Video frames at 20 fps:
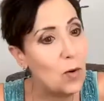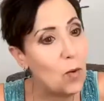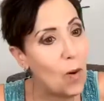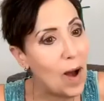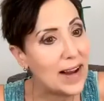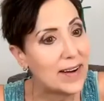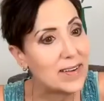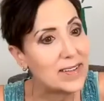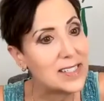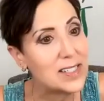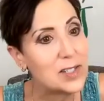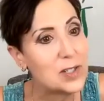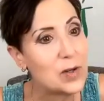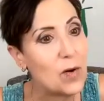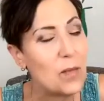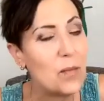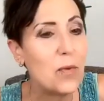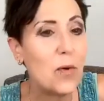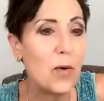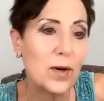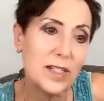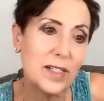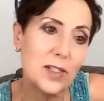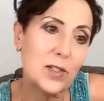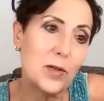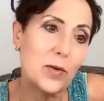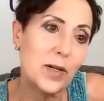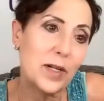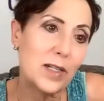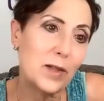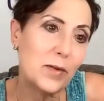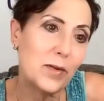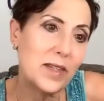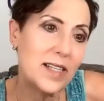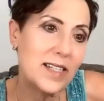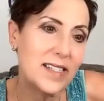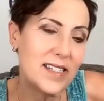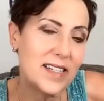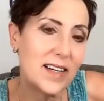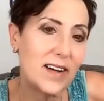Why is it so important to include
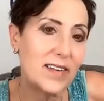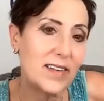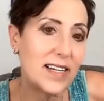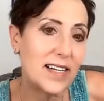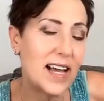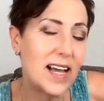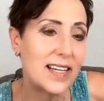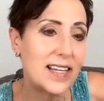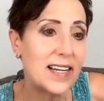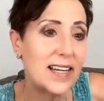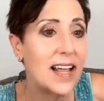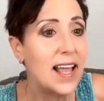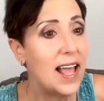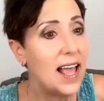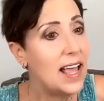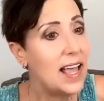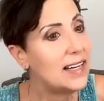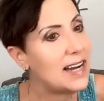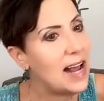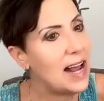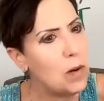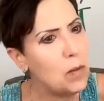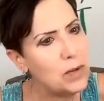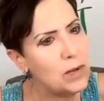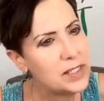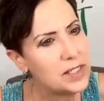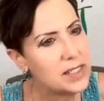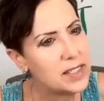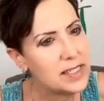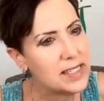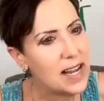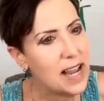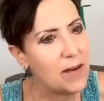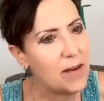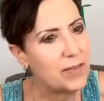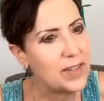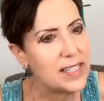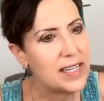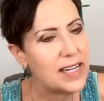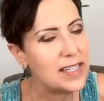these in our diet, and how much
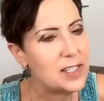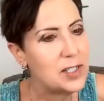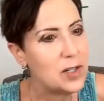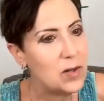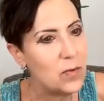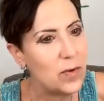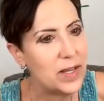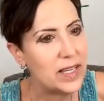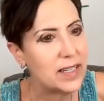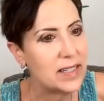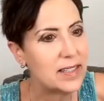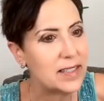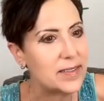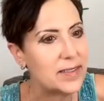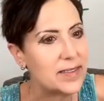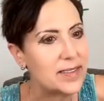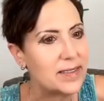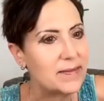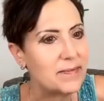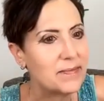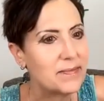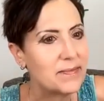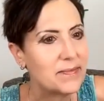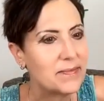every day should we include?